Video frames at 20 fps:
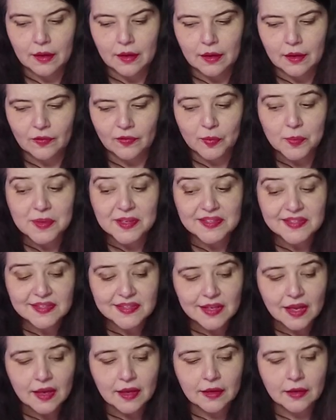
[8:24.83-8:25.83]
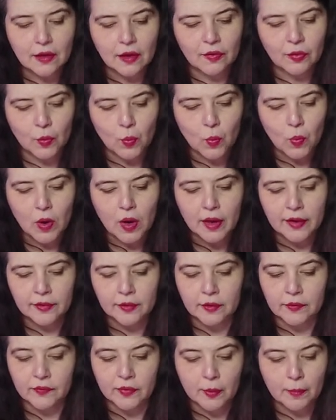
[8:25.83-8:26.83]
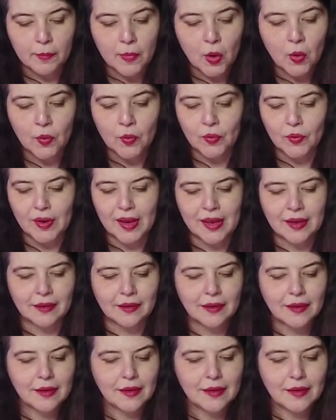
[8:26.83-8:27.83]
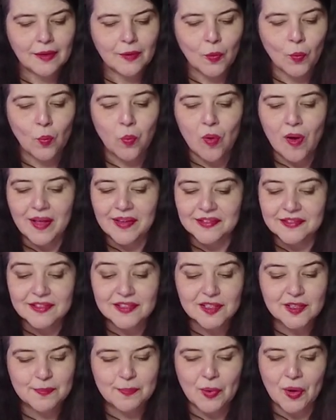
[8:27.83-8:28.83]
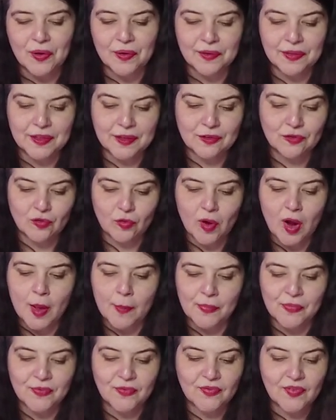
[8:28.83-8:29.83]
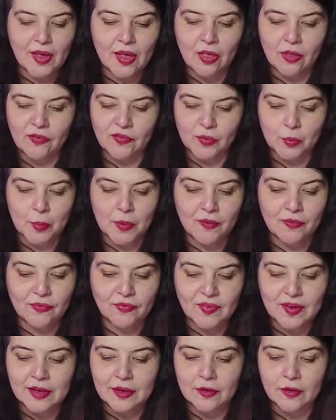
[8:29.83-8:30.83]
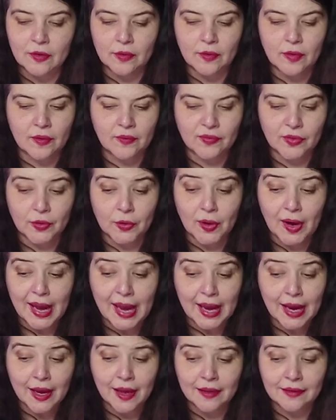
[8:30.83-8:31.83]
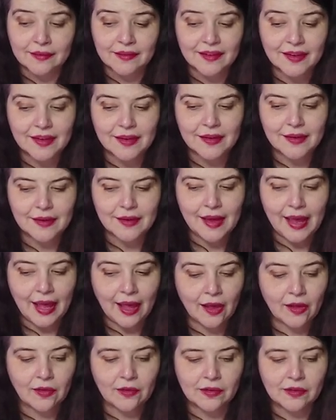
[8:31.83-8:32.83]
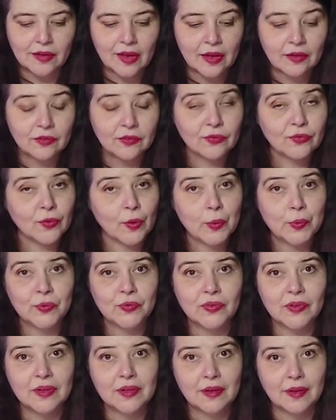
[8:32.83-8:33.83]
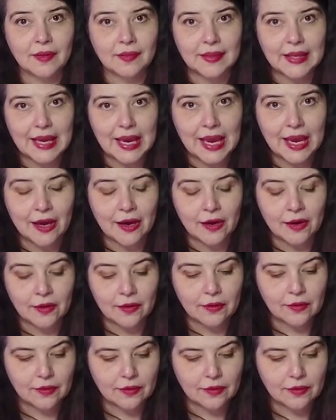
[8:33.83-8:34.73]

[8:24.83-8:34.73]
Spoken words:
from the sun on the water of the moat, and one sparkling drop fell from a finger of their hand, held as frozen in the air.